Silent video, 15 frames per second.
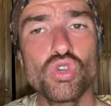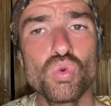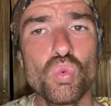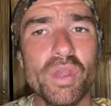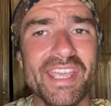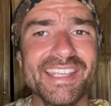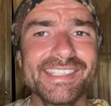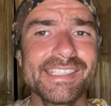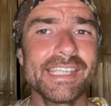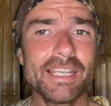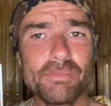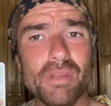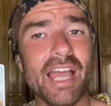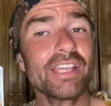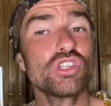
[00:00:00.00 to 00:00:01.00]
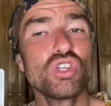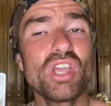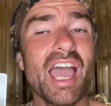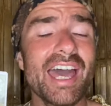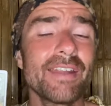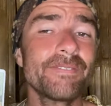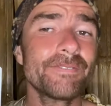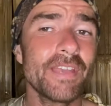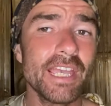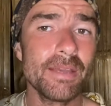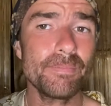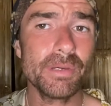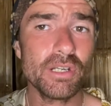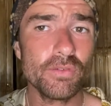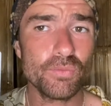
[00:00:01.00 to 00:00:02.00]
weeks seemed like you had a fair
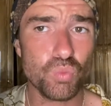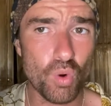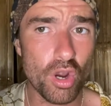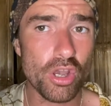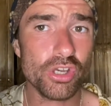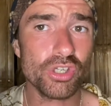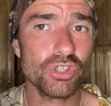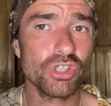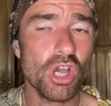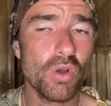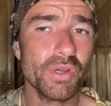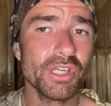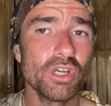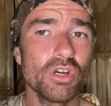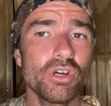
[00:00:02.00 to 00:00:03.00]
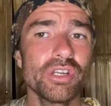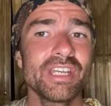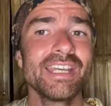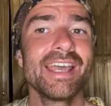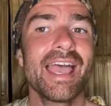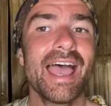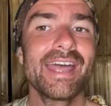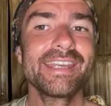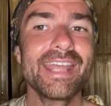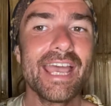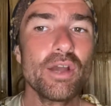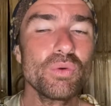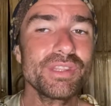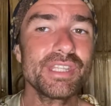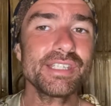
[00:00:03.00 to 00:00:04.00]
bit of work going on, and now
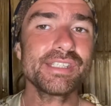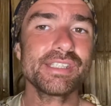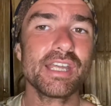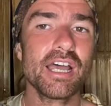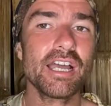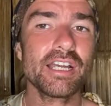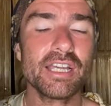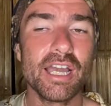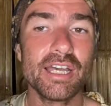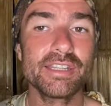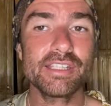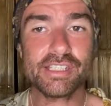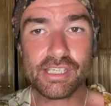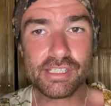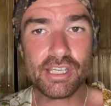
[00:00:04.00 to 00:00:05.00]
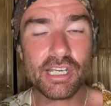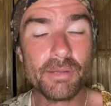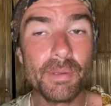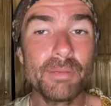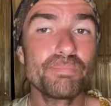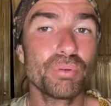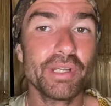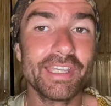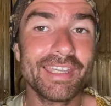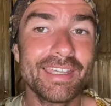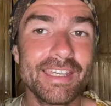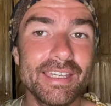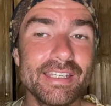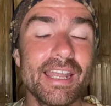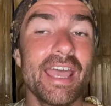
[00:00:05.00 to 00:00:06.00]
with this Star card, this is going to be bringing
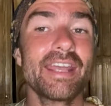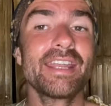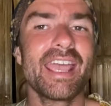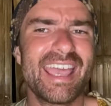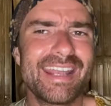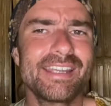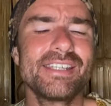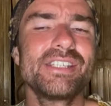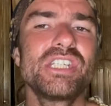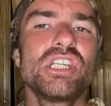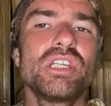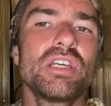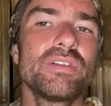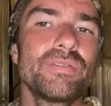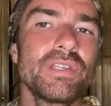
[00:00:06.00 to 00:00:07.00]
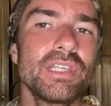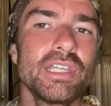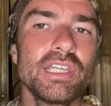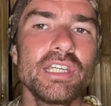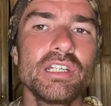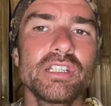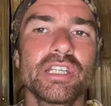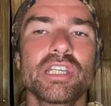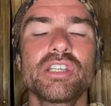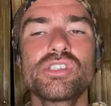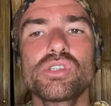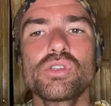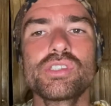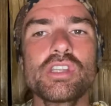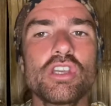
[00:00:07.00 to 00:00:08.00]
in an energy of healing. It's
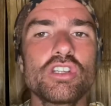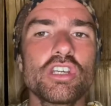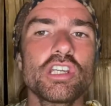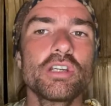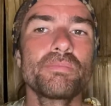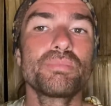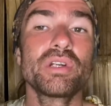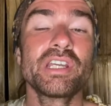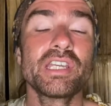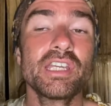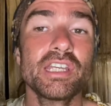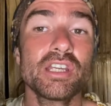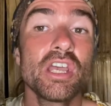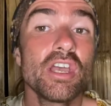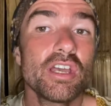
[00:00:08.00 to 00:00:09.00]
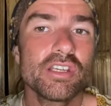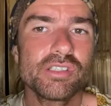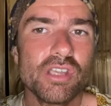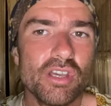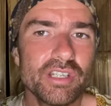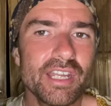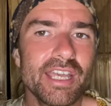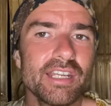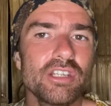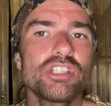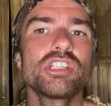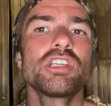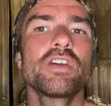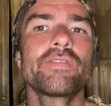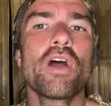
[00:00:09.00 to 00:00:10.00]
also going to bring in a certain
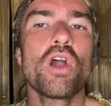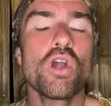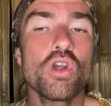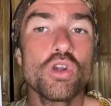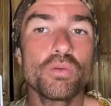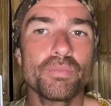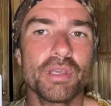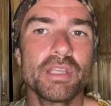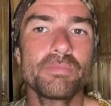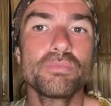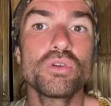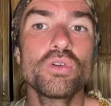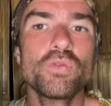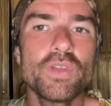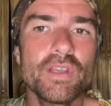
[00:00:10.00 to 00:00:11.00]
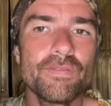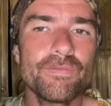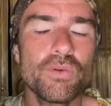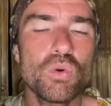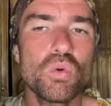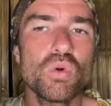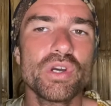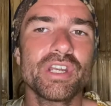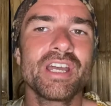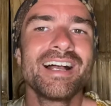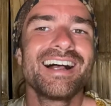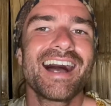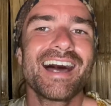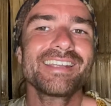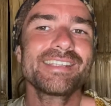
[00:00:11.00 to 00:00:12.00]
energy of hope in moving forward,
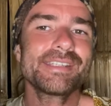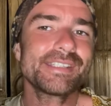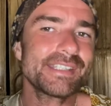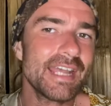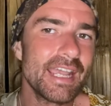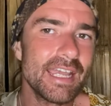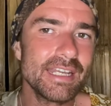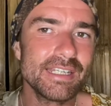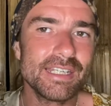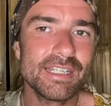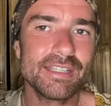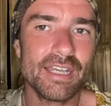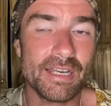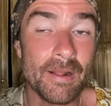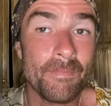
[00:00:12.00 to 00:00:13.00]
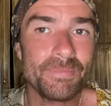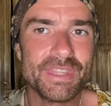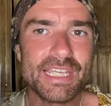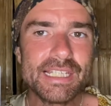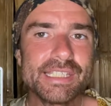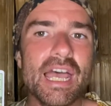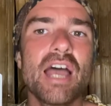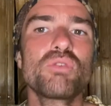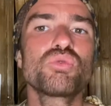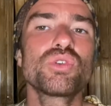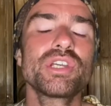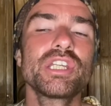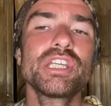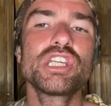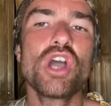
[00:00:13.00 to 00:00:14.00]
understanding that things are
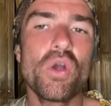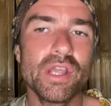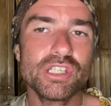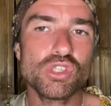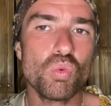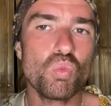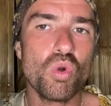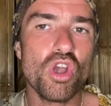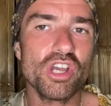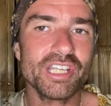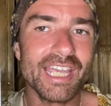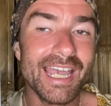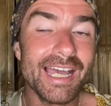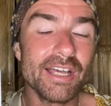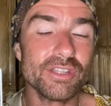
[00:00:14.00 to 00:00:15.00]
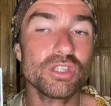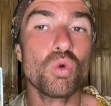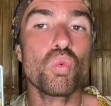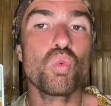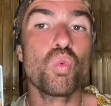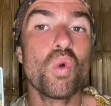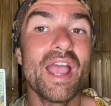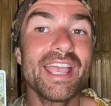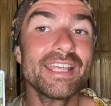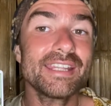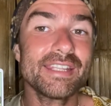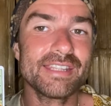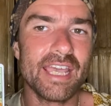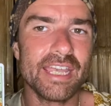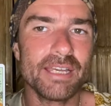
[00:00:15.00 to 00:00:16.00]
really going to work out the way
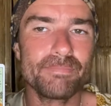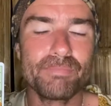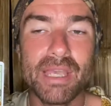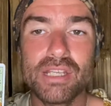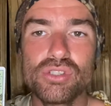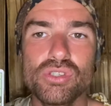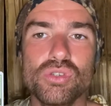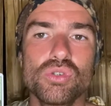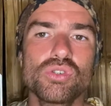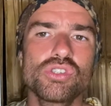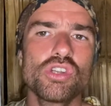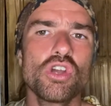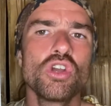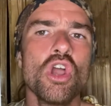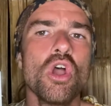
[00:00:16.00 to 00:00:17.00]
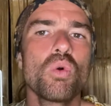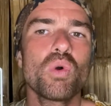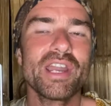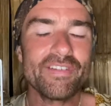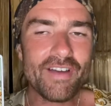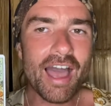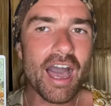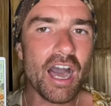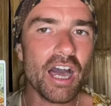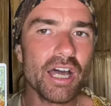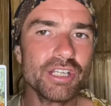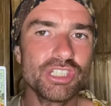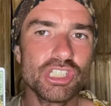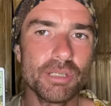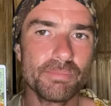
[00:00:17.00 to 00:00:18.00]
that they are meant to. So whatever
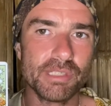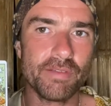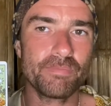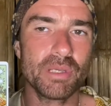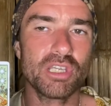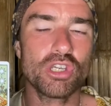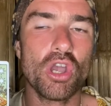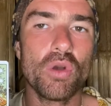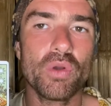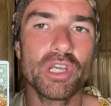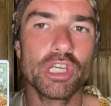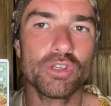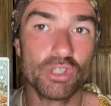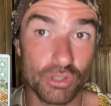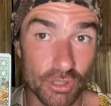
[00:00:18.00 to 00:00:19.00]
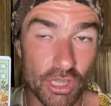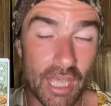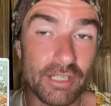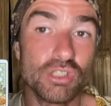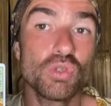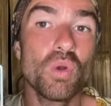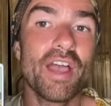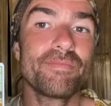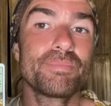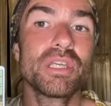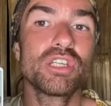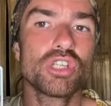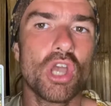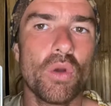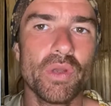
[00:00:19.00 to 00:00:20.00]
hardships that you have
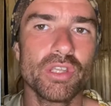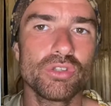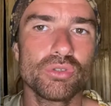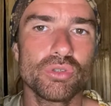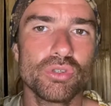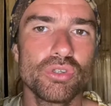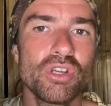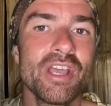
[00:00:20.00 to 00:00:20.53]
been going through,